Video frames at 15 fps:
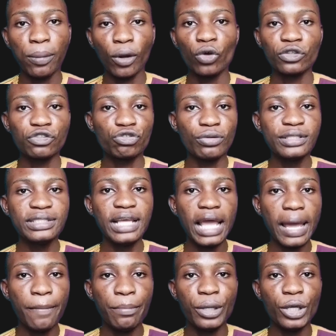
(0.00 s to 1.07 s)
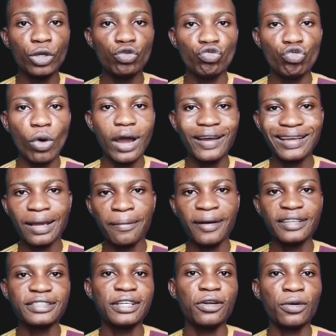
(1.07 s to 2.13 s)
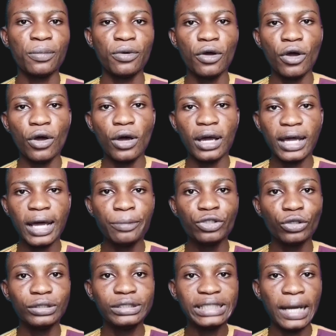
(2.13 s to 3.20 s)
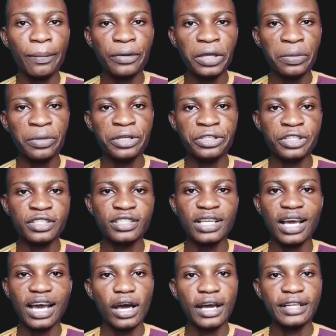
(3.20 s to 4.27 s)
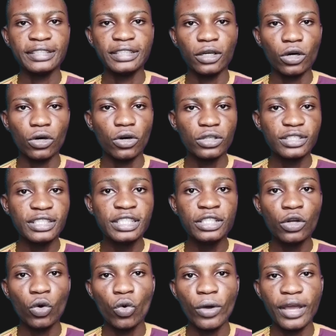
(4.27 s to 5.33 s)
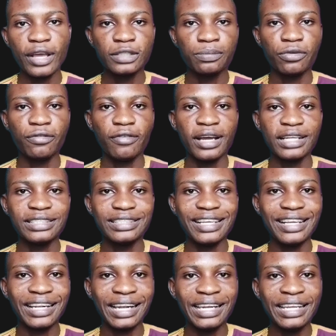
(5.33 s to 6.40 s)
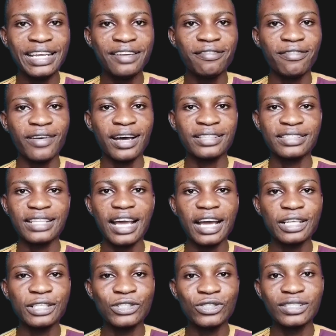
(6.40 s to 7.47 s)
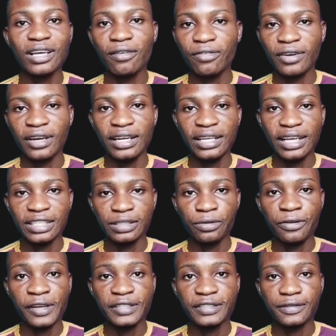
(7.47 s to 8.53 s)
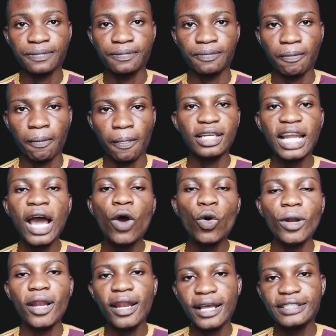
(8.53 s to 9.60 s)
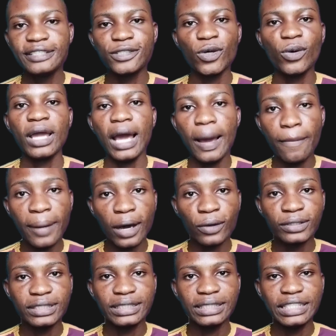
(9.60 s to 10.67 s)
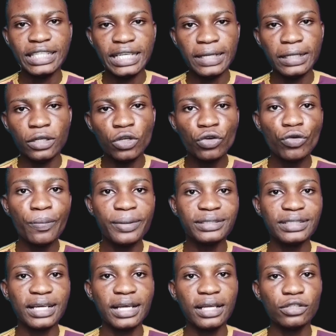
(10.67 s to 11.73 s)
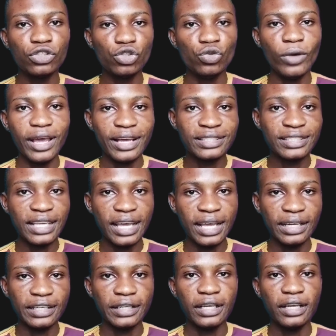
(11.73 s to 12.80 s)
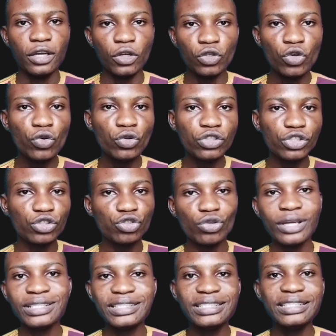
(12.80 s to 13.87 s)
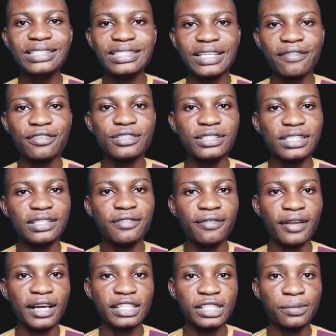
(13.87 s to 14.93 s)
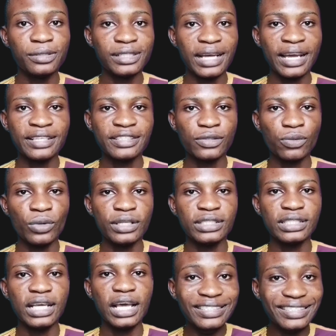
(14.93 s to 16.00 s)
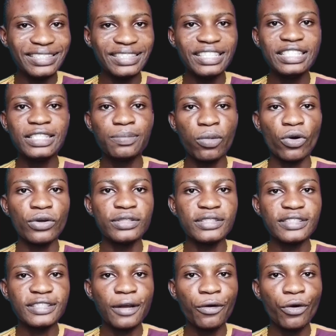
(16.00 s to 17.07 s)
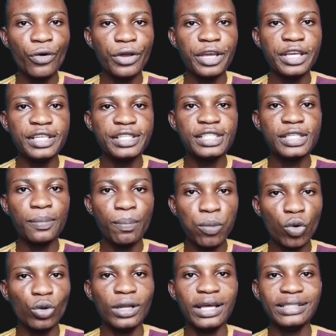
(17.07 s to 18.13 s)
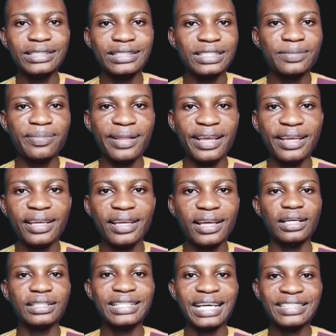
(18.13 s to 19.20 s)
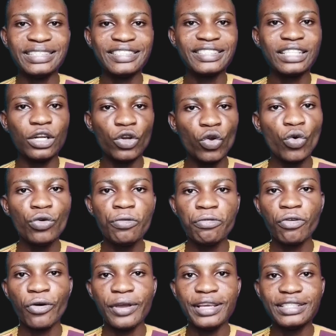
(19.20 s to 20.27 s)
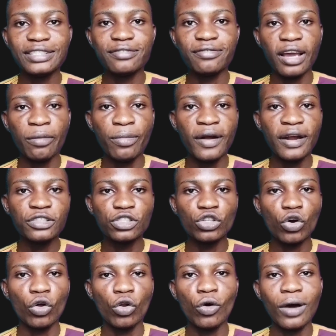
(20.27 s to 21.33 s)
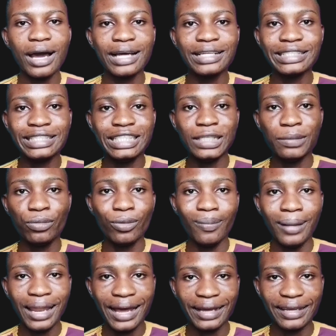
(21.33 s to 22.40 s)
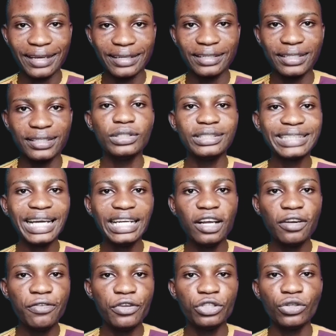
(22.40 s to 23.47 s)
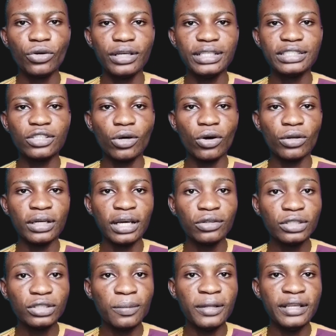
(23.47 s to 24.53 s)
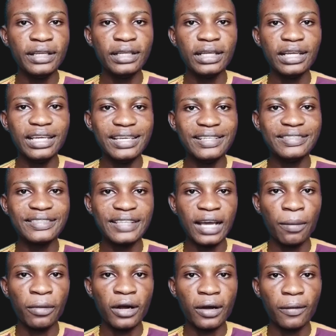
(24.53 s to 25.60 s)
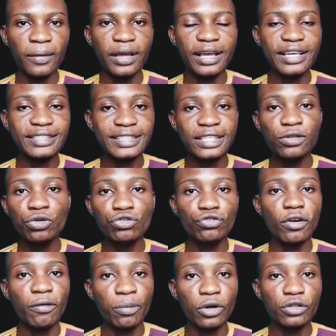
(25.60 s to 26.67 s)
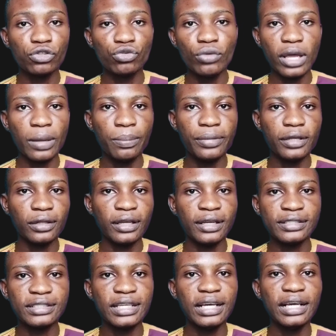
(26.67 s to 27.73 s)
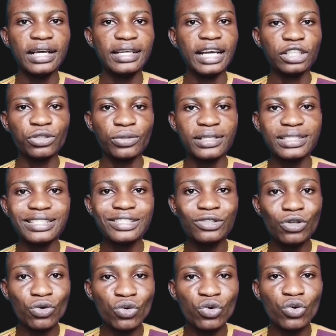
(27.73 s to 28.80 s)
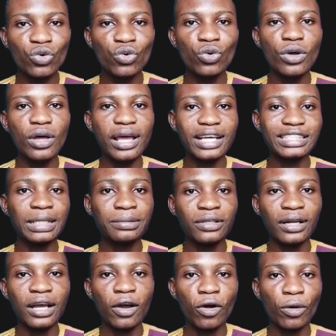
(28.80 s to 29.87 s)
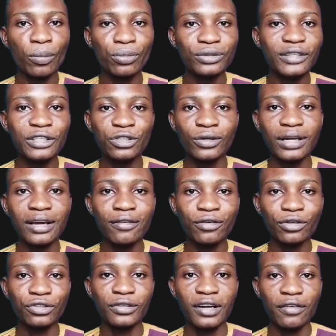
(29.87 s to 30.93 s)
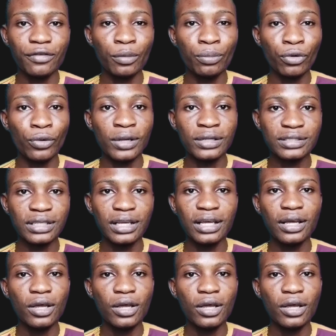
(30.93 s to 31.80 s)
plus 20MP dual camera setup captures sharp images, and Oxygen OS provides a clean, fast, and user-friendly experience. Now let's talk about the Google Pixel 2 XL. Google's 2017 flagship shines with its 6.0-inch OLED display that is known for its vibrant color and deep black. The standard feature is undoubtedly its camera, a single 12.2MP lens that showcases Google's exceptional computational photography prowess.